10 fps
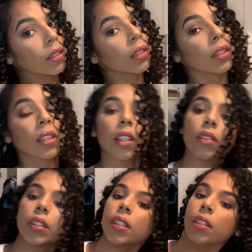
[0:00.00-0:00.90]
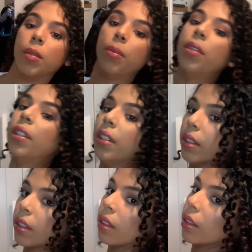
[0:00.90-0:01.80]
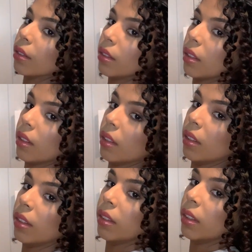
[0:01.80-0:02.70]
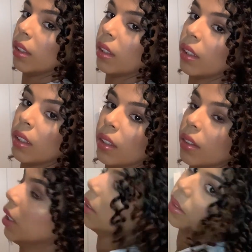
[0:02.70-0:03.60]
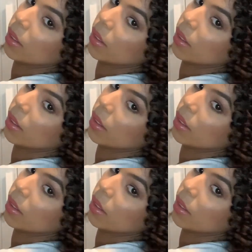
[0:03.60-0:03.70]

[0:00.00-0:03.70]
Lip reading: I think everything's pretty curled, right?